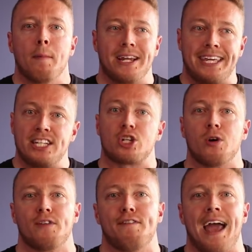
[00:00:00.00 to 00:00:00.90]
But he's
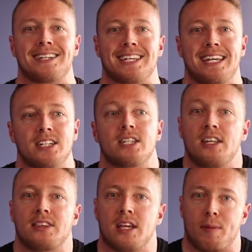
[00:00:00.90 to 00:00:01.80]
so advanced that he doesn't
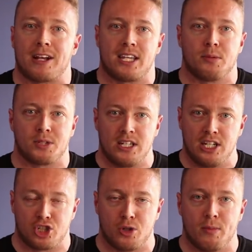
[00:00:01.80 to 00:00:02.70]
need to think about his hips and
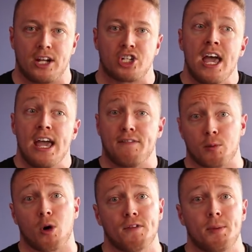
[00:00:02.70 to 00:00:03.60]
knees too much. If
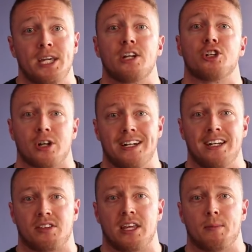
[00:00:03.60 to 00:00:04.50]
you're more of a beginner, you're
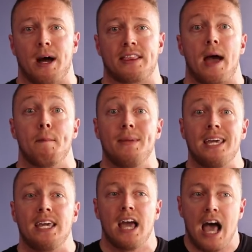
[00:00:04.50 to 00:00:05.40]
gonna need to think about that.
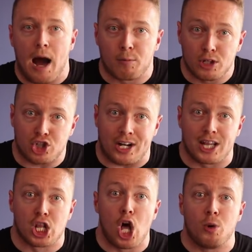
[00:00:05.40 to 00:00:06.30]
Me, I'm really
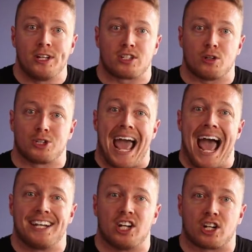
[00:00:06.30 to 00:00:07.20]
trying to load into those
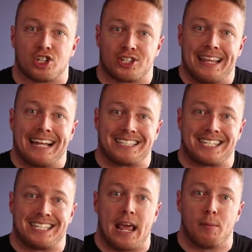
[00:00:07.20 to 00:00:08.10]
adductors in that
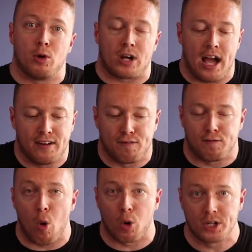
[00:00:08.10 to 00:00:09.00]
stable kind of
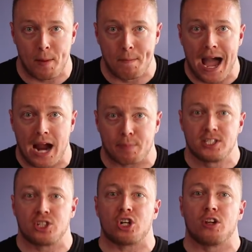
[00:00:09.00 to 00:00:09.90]
forward to back
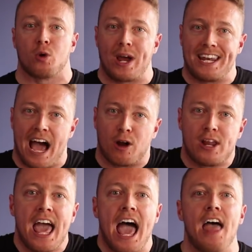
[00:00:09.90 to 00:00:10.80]
position on the way down,
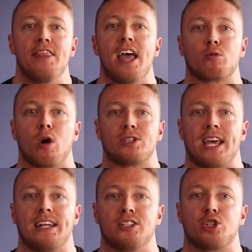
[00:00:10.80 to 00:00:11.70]
and then
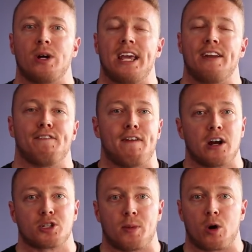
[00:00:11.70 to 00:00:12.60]
rotate into it, and it
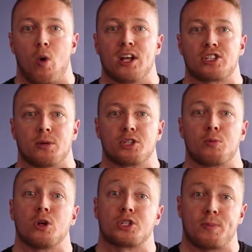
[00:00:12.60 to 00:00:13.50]
fires my quads so much
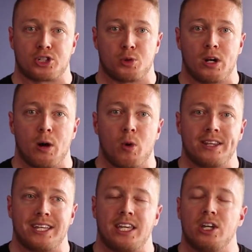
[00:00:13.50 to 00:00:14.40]
more, especially when I wear
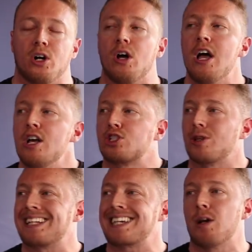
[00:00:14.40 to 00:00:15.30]
the heel. So
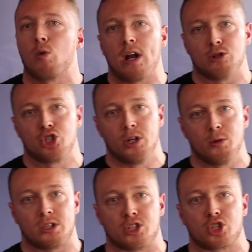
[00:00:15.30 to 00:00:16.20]
that's kind of what I was doing
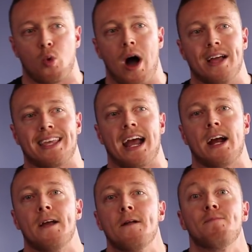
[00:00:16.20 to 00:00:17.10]
with the squat
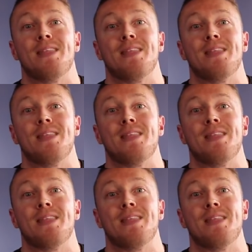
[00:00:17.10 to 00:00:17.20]
there.